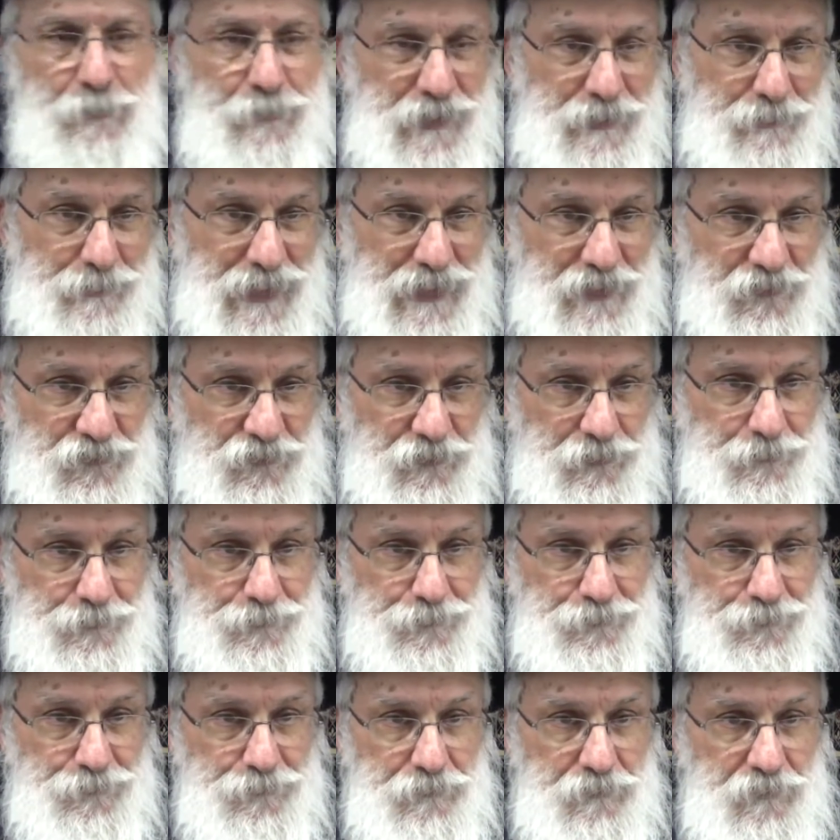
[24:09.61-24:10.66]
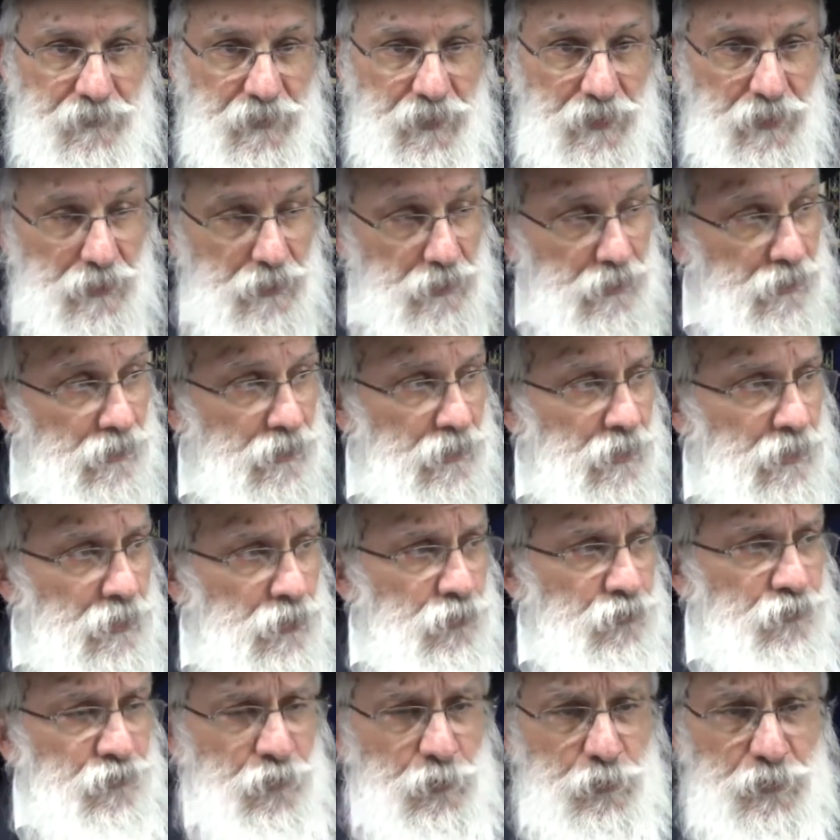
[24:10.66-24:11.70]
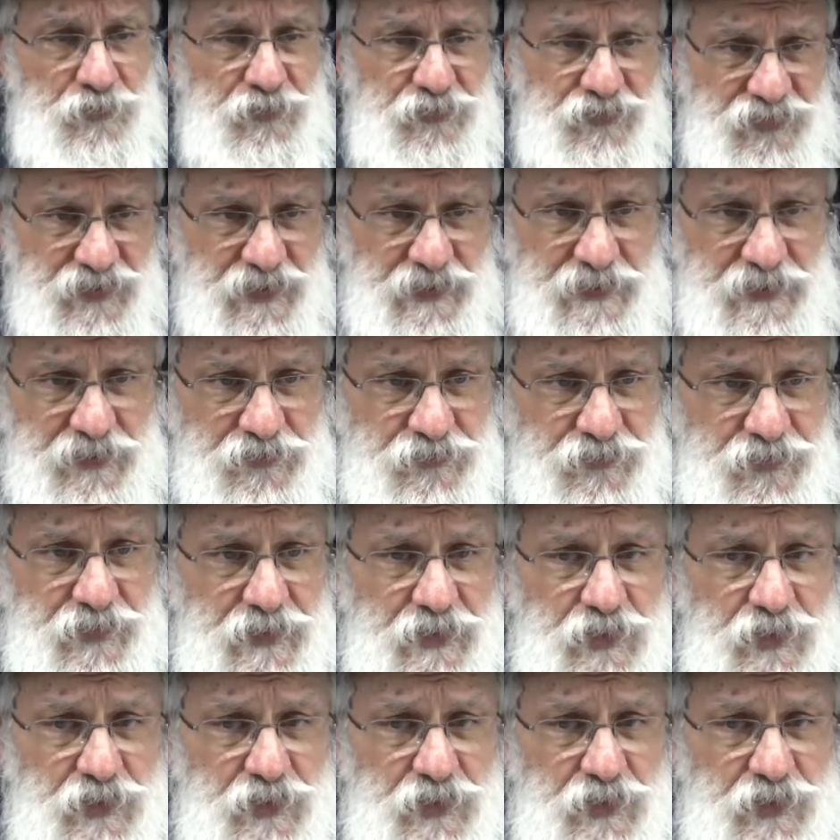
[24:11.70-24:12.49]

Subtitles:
by mazel. So Chassidus it